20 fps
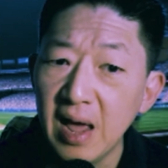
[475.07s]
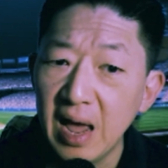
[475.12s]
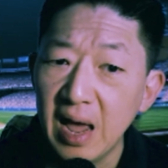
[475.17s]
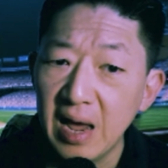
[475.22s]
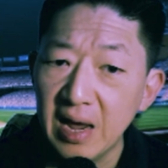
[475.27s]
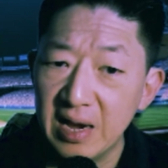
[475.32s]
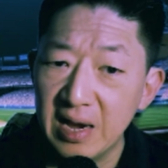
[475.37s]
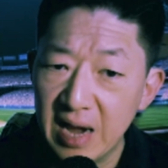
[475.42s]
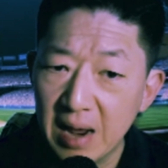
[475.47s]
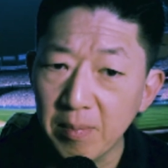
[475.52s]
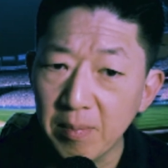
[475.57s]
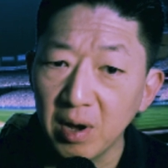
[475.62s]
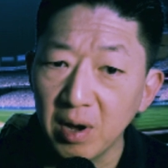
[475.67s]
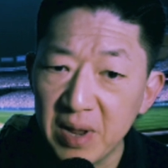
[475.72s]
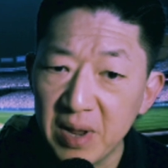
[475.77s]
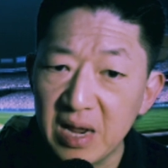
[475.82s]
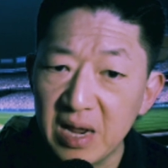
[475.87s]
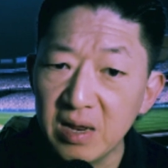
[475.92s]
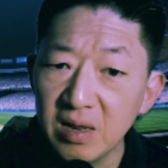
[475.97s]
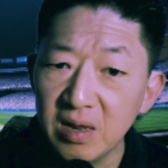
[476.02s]
In
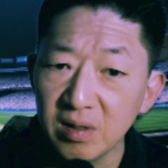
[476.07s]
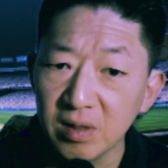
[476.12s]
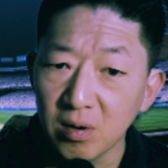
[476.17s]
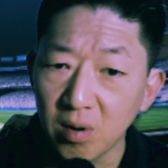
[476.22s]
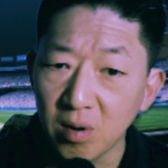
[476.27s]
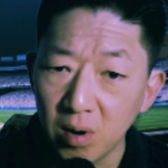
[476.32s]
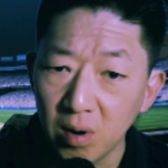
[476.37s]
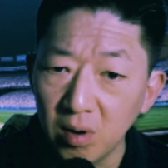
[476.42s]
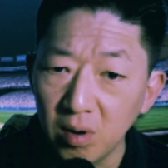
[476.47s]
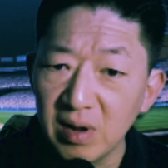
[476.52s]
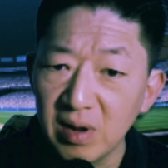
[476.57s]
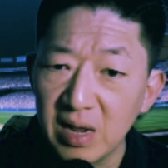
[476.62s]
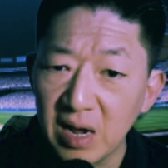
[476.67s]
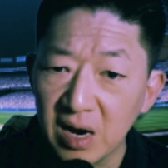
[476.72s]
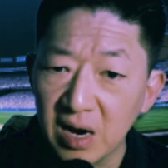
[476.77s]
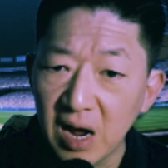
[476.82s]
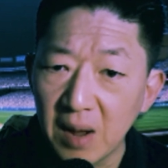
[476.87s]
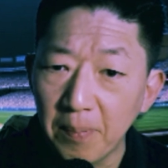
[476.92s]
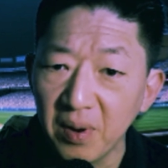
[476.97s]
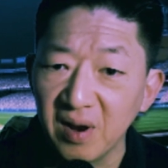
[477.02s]
MLB, there are only a
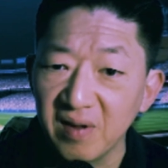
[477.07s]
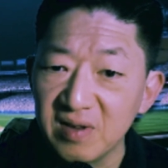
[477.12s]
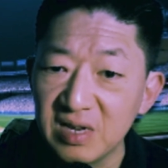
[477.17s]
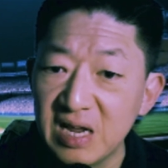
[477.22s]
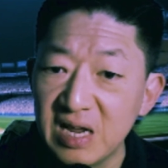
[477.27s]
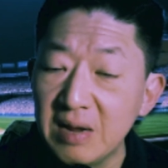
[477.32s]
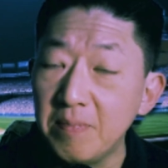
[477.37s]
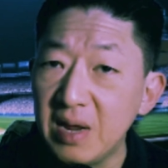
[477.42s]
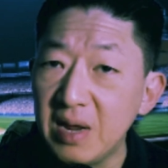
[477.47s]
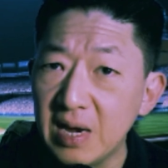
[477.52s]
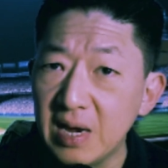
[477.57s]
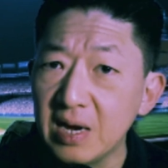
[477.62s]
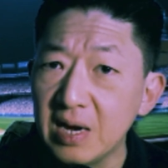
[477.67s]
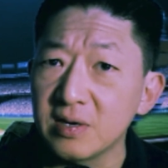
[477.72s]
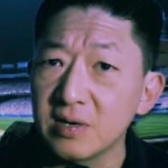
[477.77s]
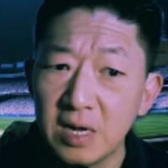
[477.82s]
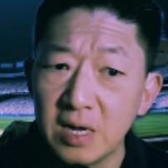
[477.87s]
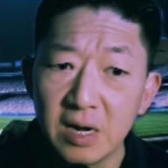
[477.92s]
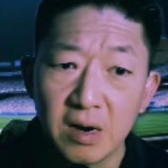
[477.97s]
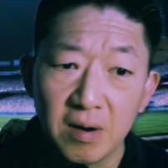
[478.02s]
couple of team meetings
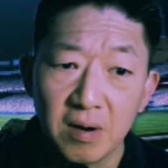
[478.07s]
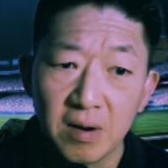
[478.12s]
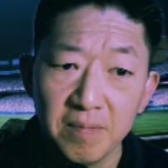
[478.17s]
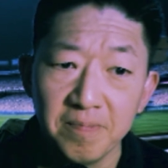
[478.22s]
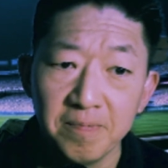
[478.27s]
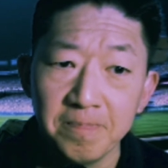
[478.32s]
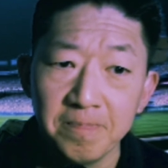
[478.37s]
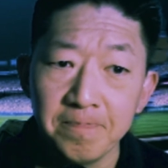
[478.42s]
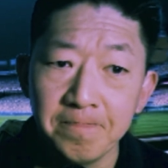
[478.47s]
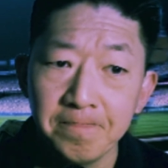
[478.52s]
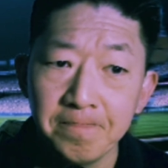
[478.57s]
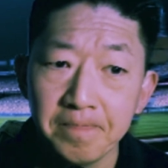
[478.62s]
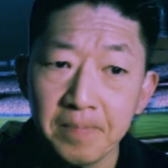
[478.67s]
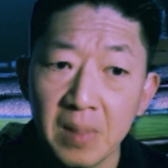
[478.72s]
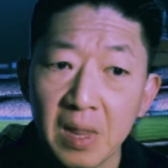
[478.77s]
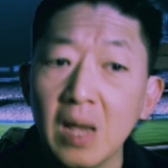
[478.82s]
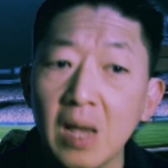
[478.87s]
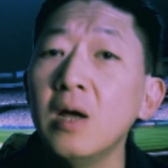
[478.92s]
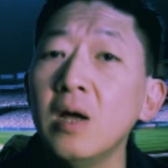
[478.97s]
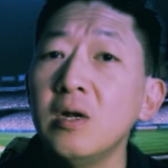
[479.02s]
a year.
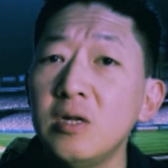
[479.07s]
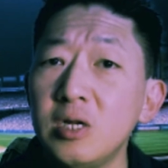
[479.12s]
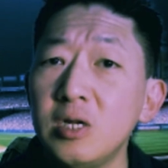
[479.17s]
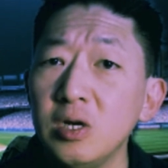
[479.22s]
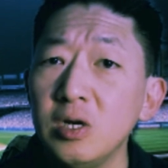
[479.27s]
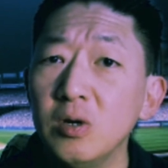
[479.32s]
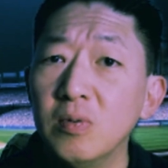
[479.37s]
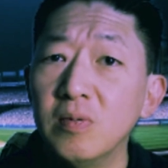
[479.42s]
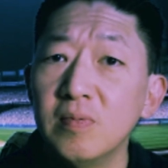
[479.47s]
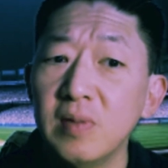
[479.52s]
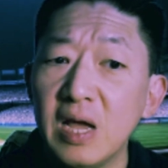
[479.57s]
2.